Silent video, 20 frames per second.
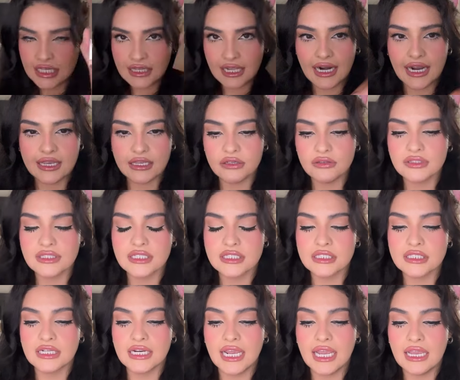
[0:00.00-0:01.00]
that I used
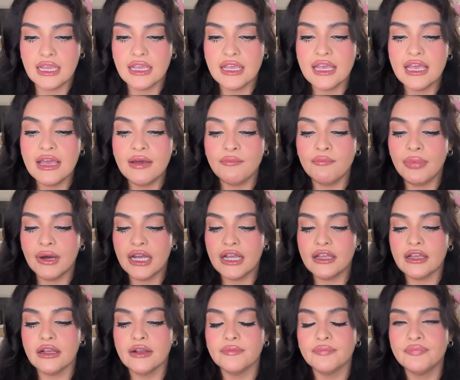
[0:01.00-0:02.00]
this today.
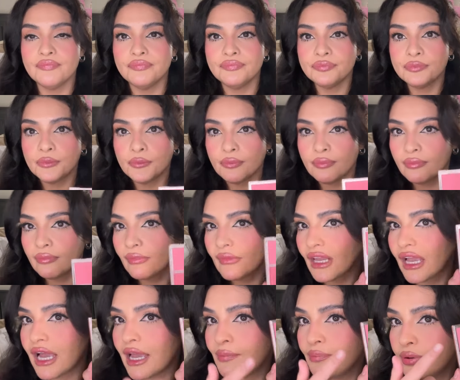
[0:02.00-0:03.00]
But
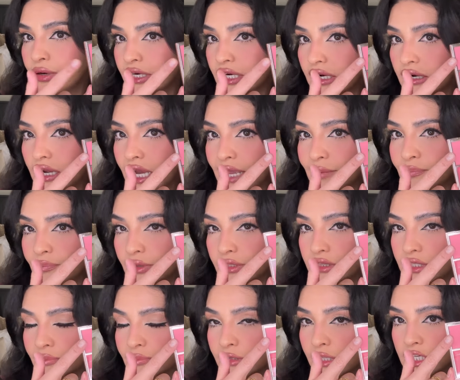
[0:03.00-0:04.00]
I
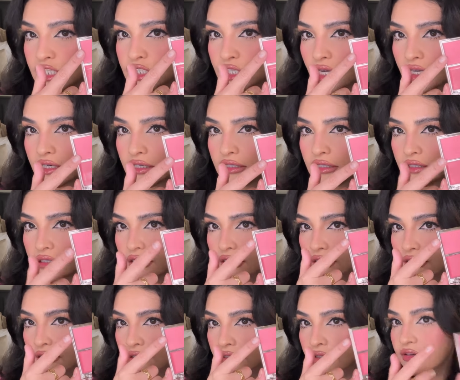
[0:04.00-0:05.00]
put the blush on
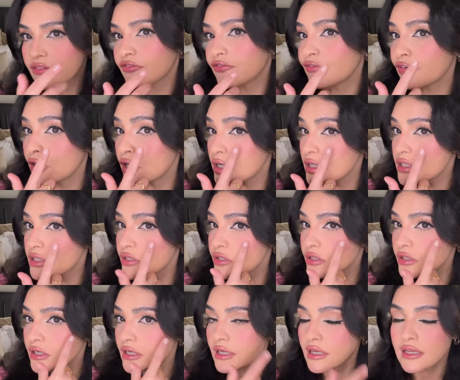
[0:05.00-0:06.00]

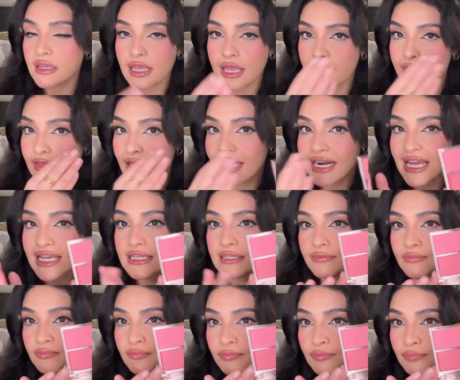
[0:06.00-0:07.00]
first, and then
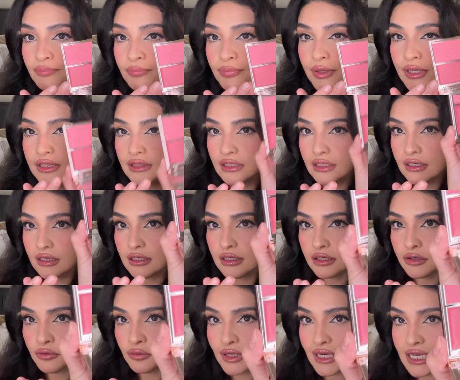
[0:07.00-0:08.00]
I put the
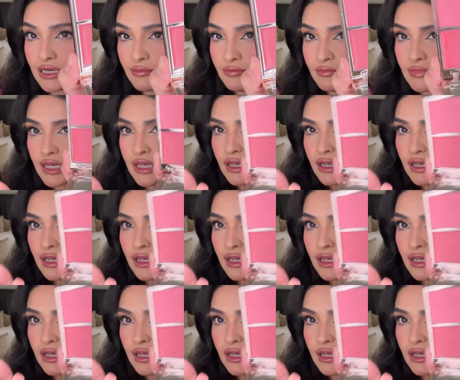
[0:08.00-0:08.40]
cream